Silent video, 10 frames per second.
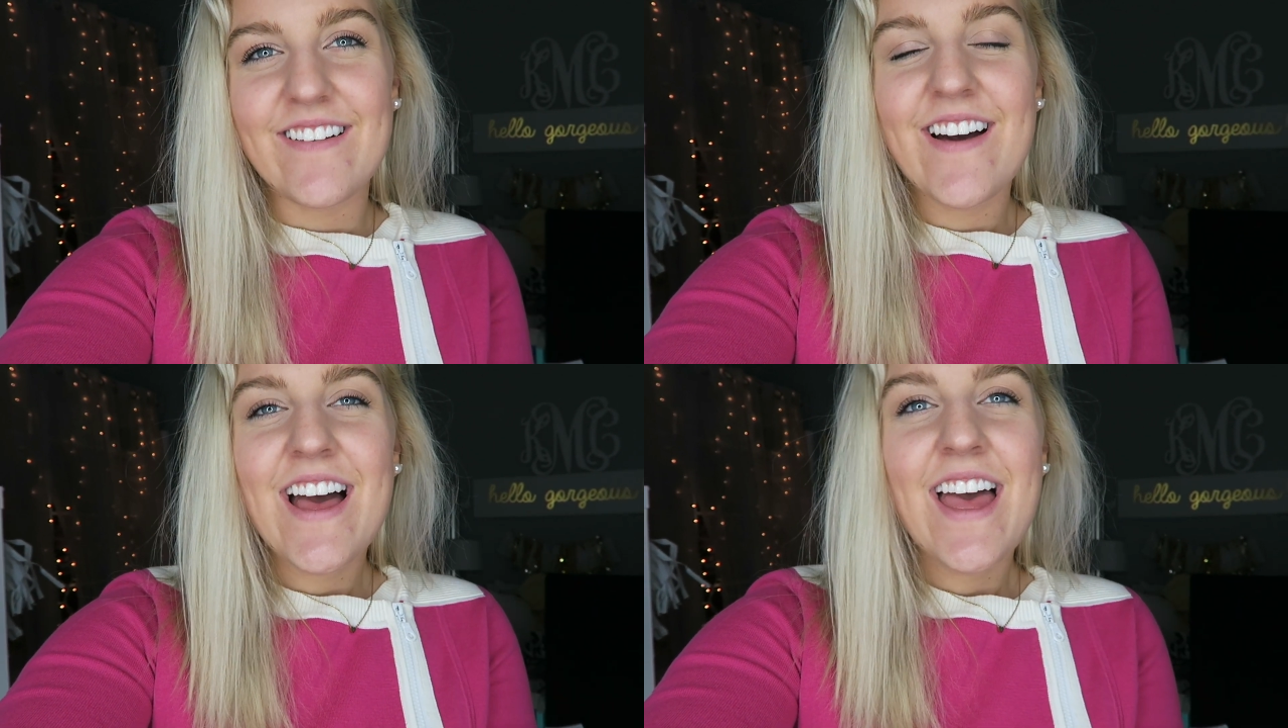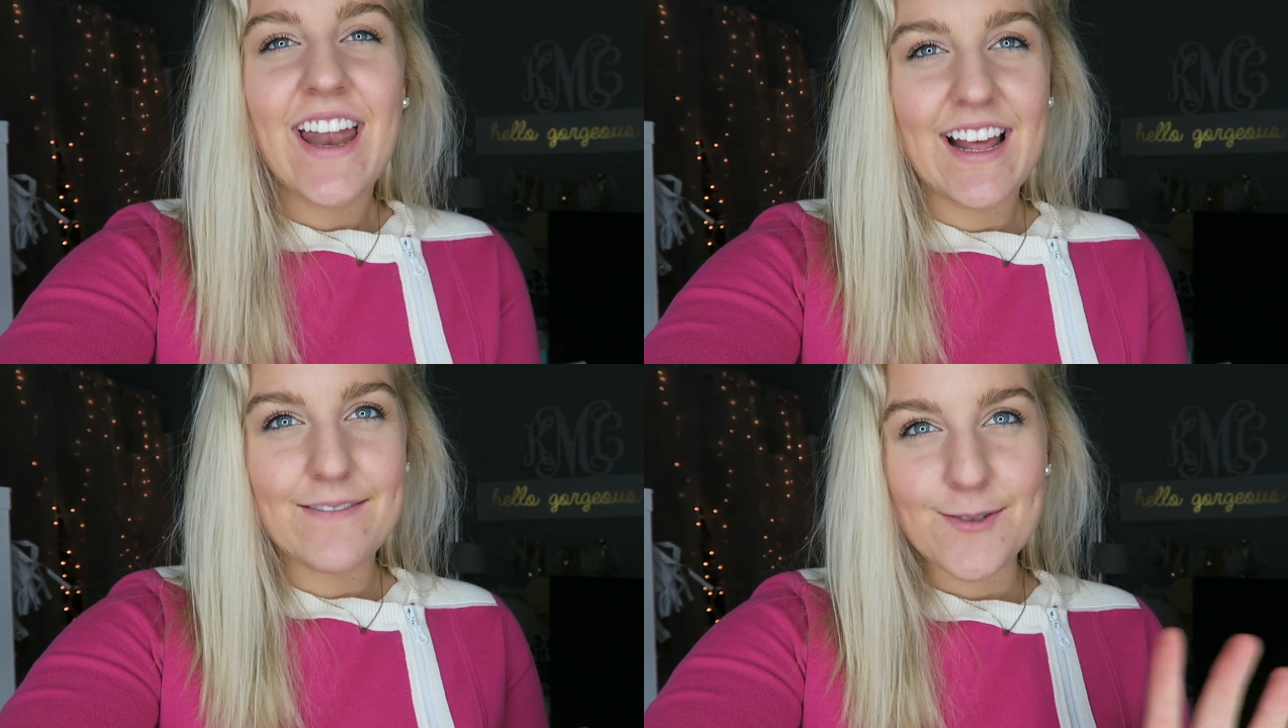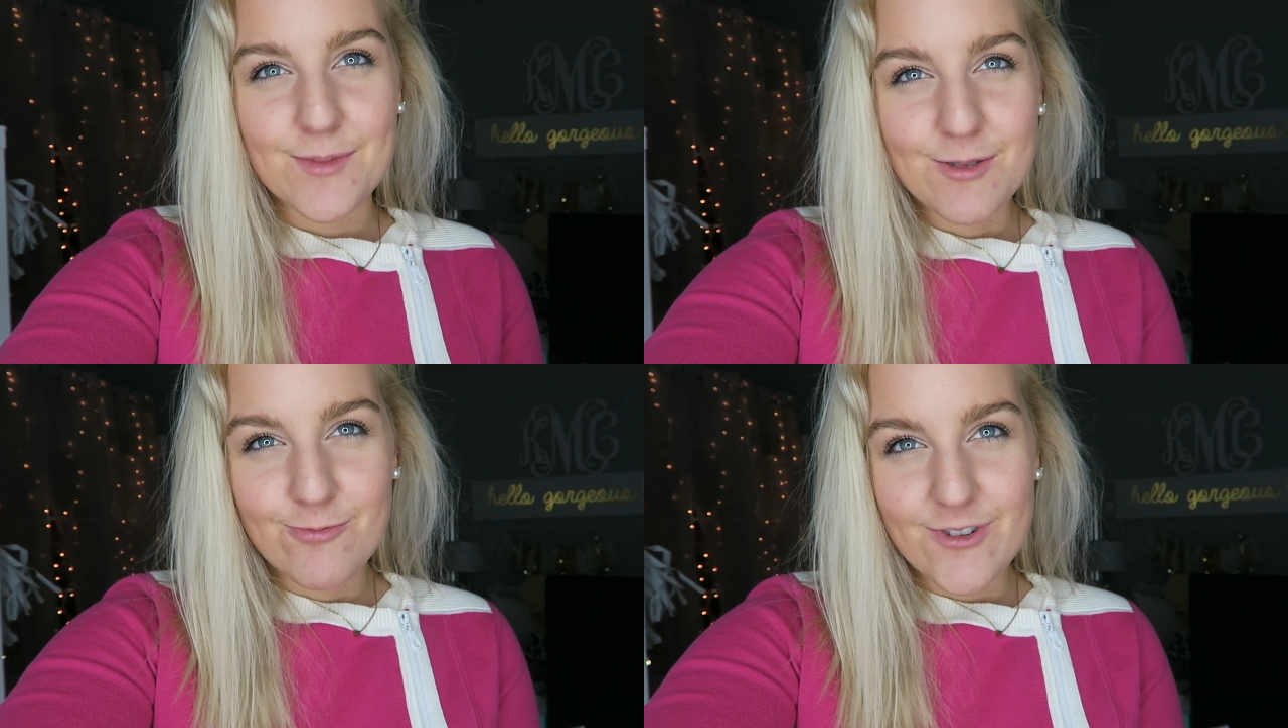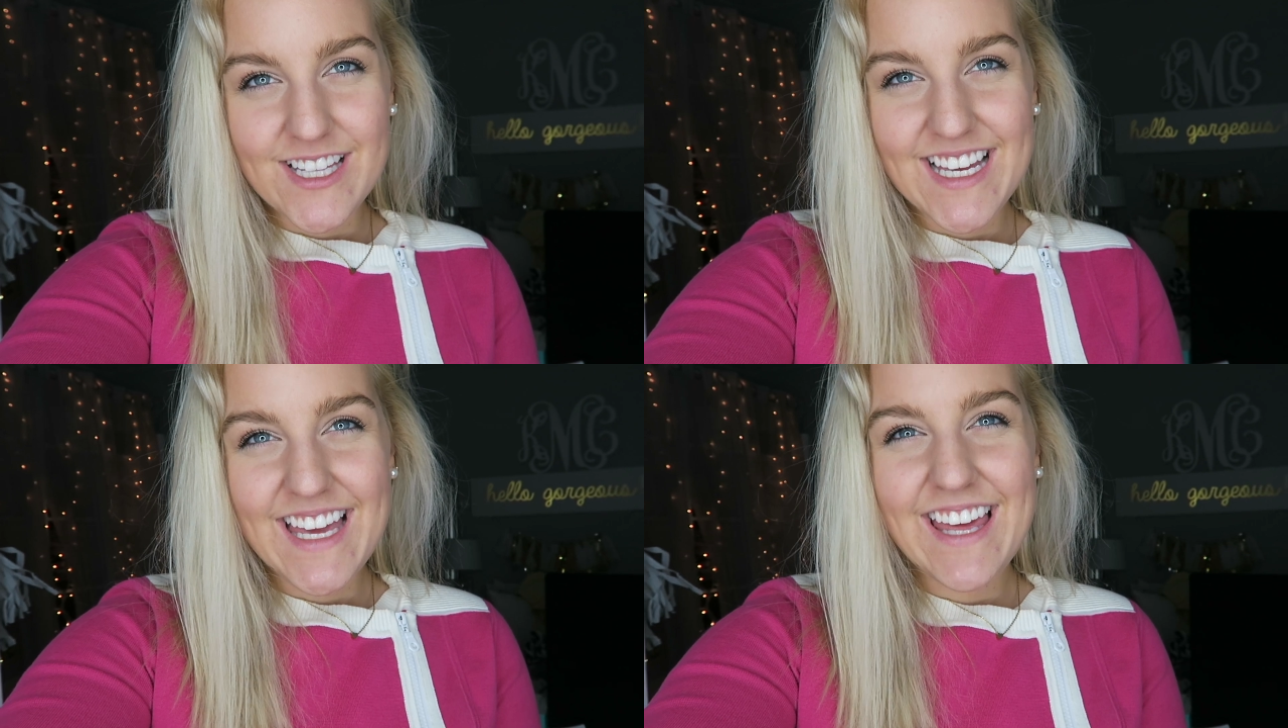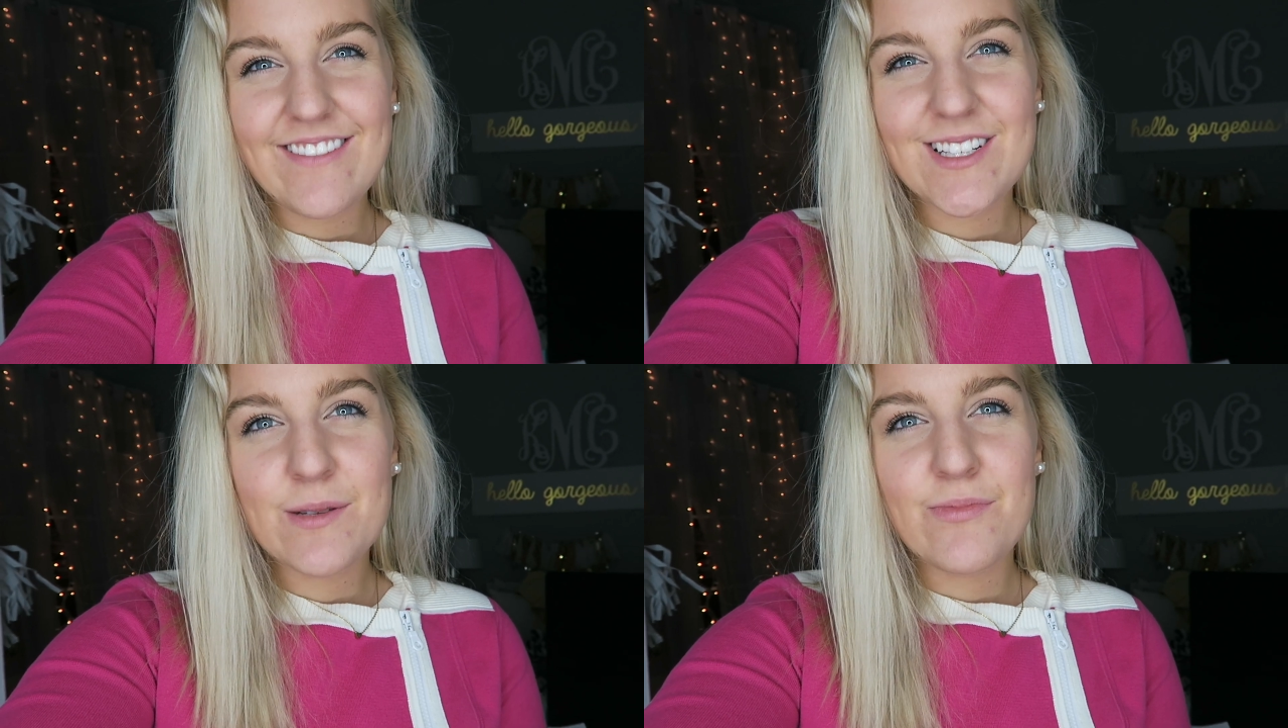And I have some really
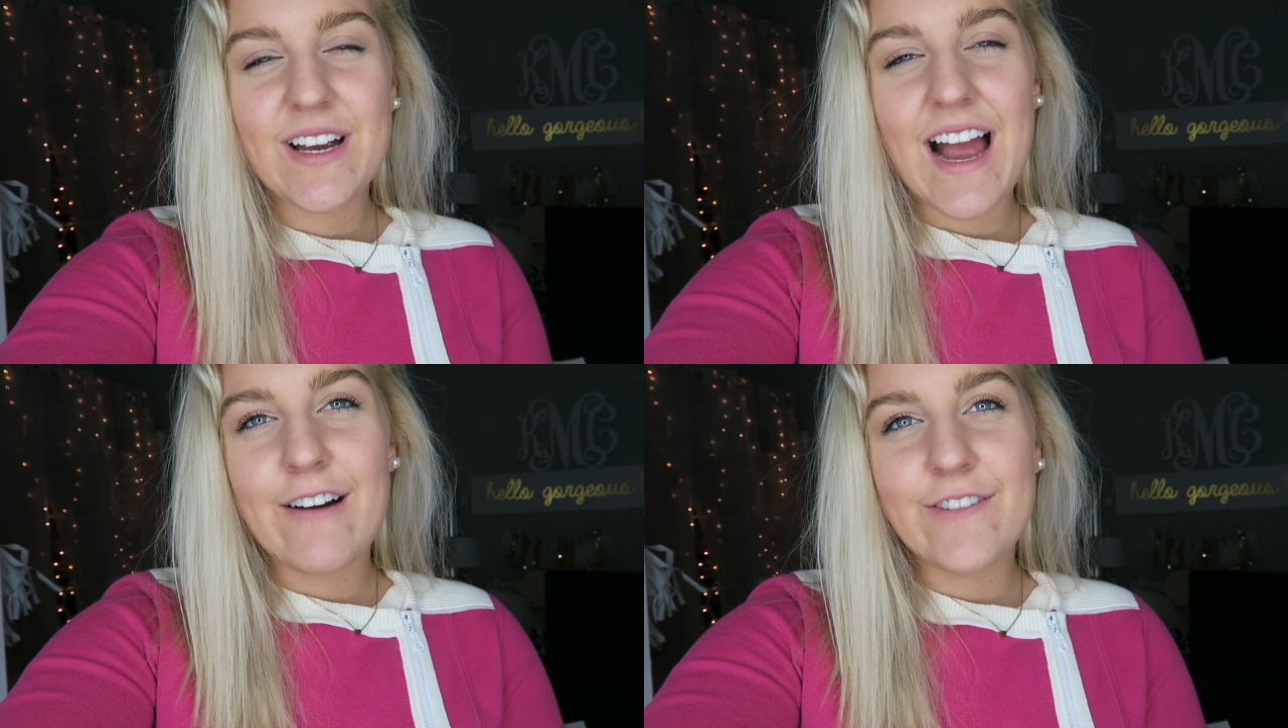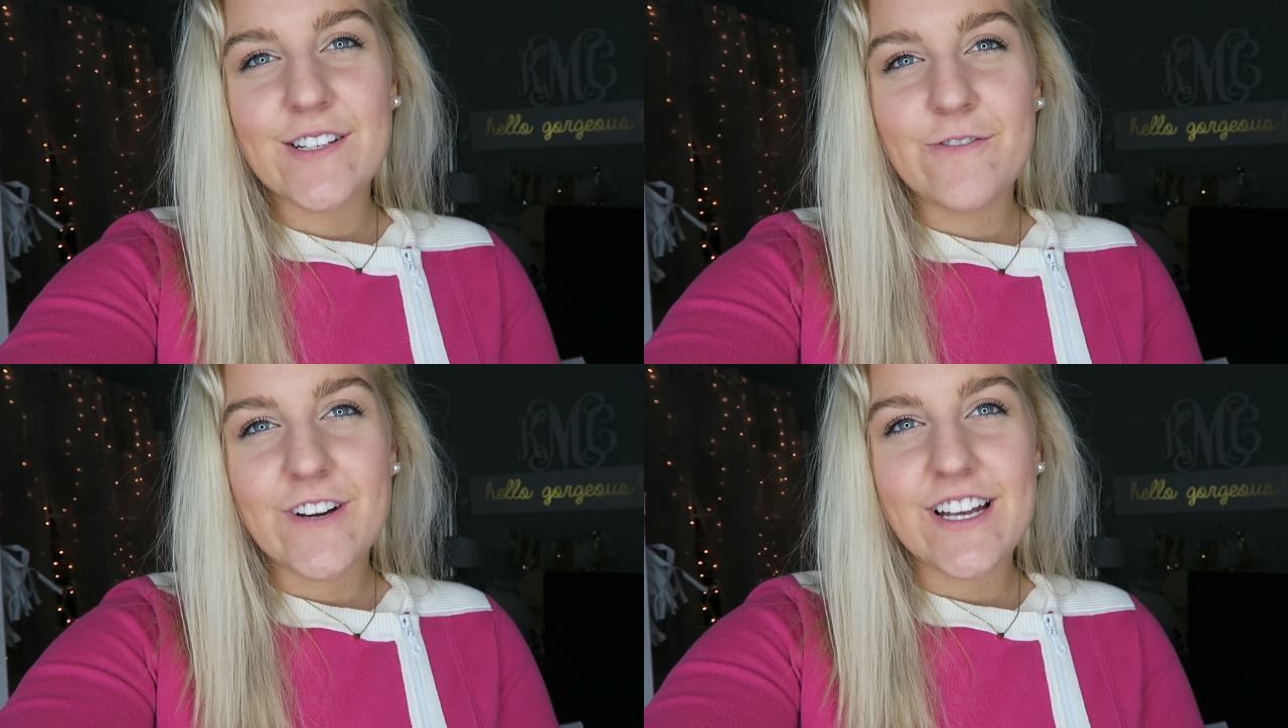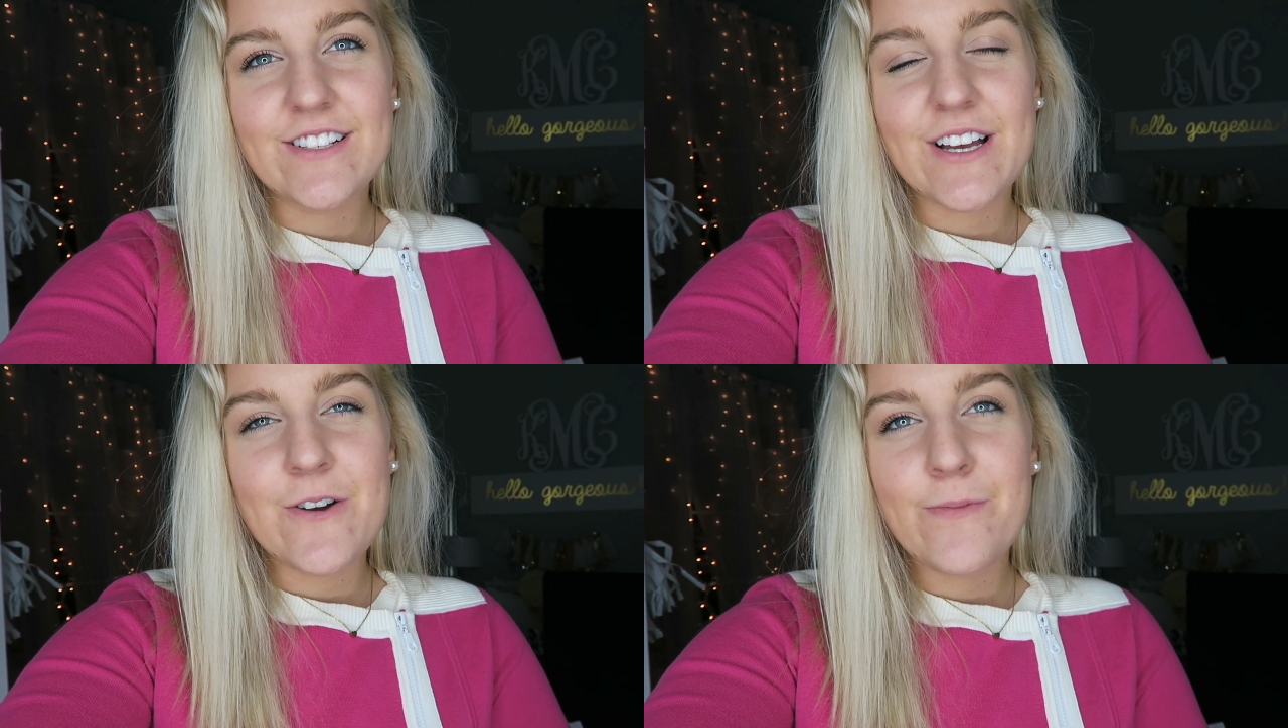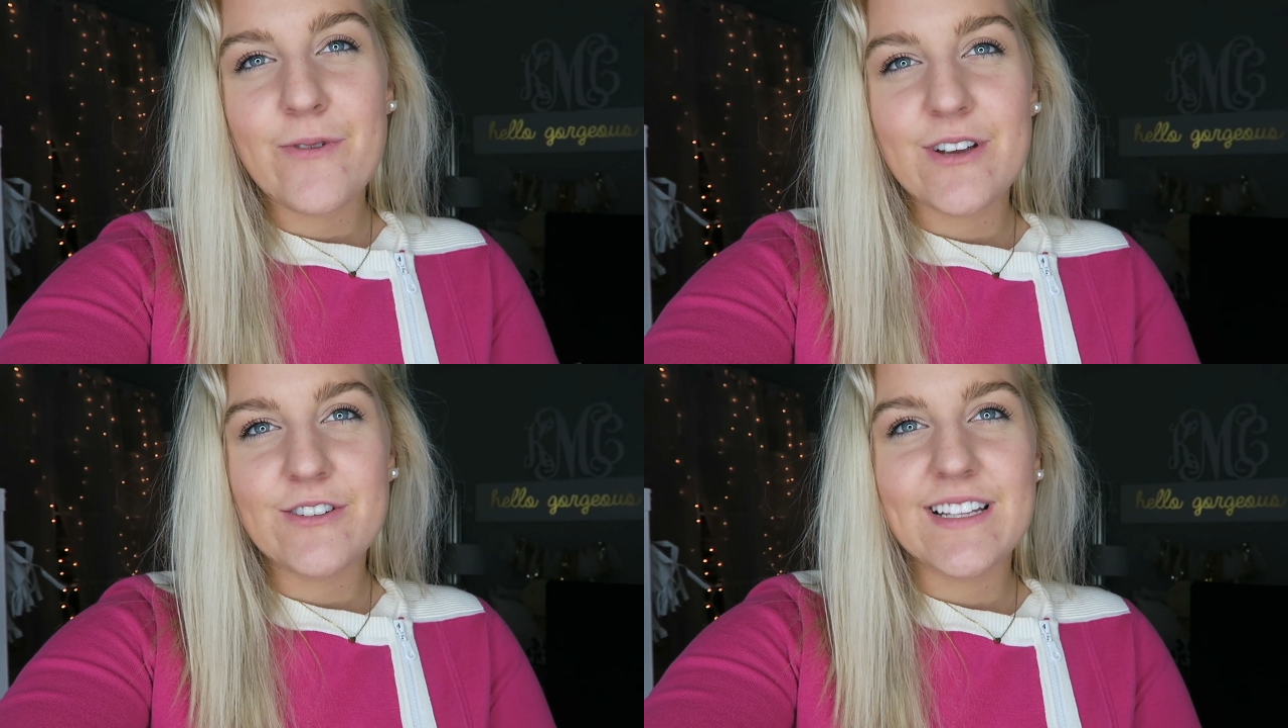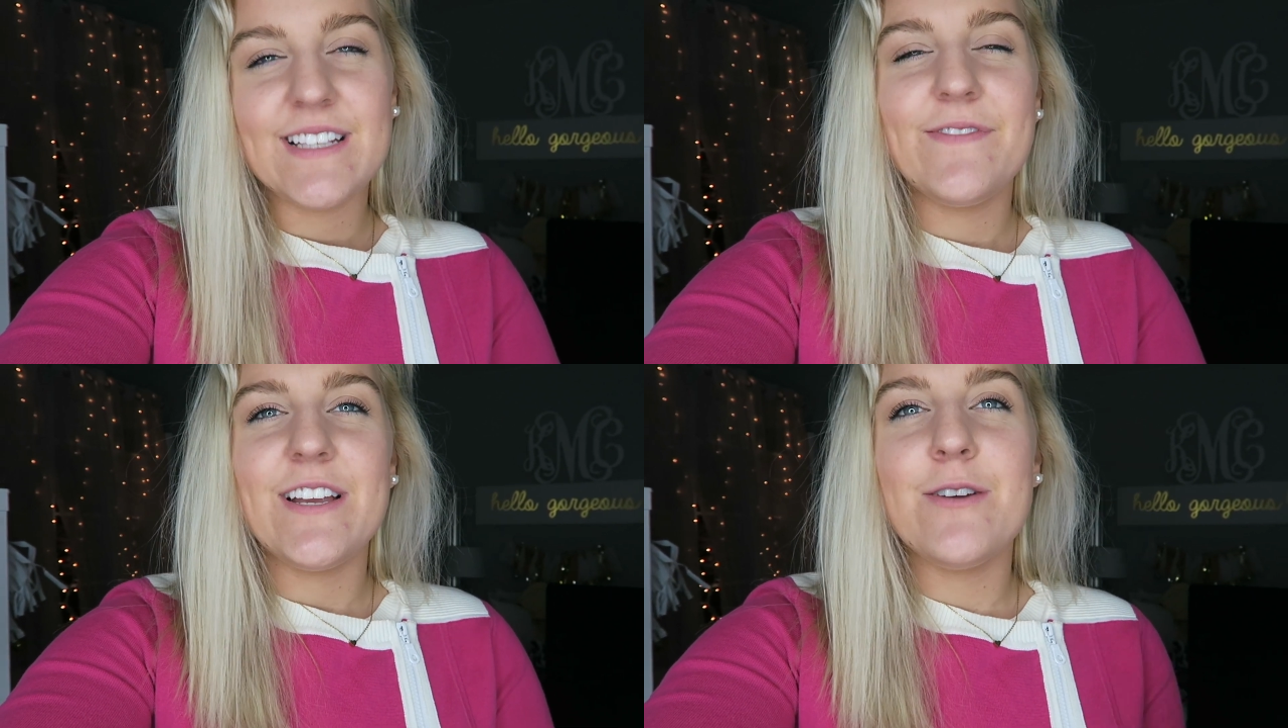cute spring outfits for you, so I hope you enjoy
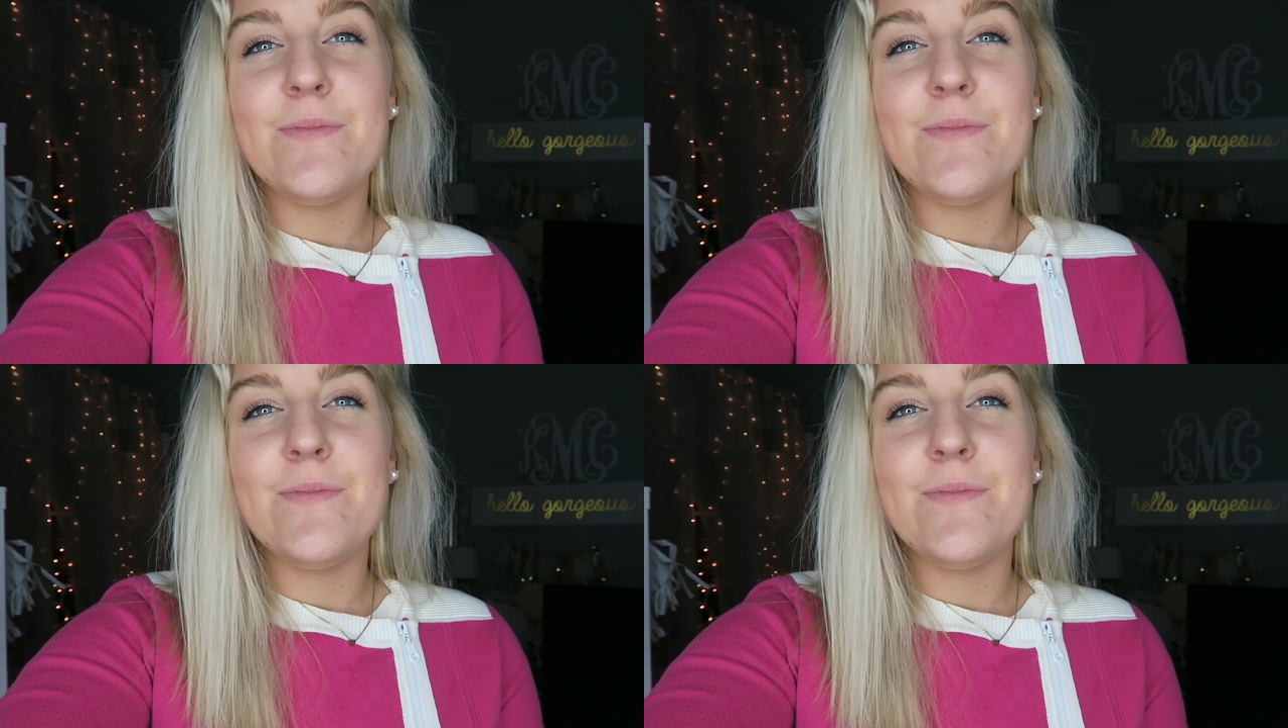this video.